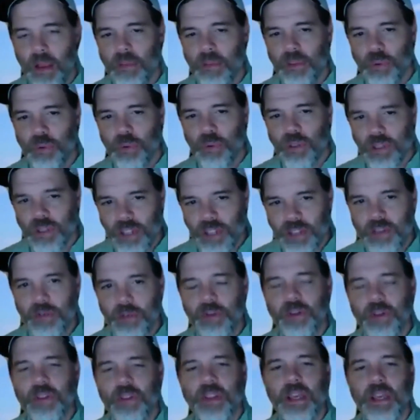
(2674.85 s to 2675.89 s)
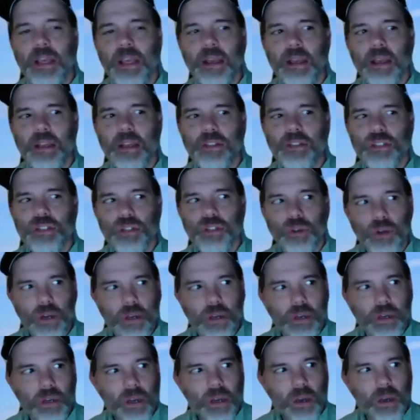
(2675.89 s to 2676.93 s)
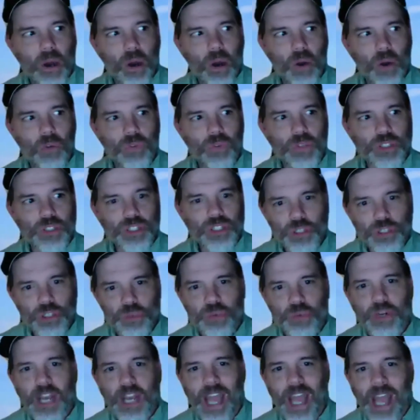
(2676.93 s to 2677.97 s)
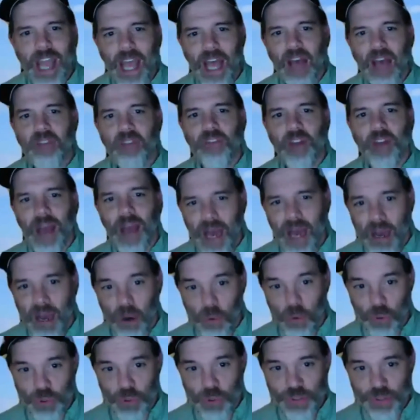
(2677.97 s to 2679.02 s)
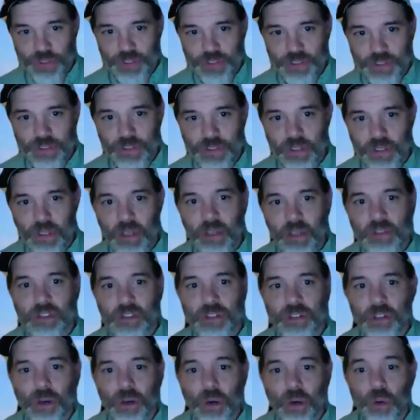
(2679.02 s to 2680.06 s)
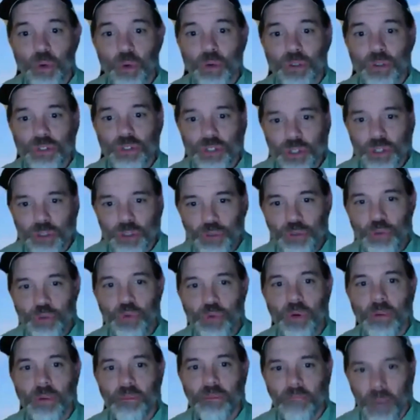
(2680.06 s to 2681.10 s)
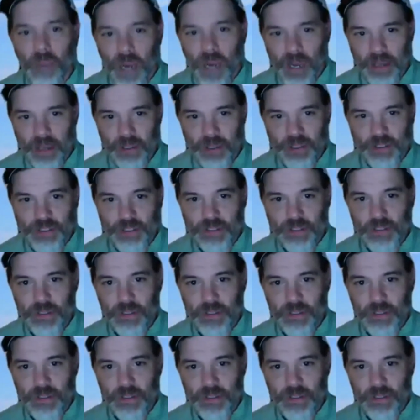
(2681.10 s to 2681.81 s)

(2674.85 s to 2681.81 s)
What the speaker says: There were literally, it took over 2.5 hours to go 2 miles.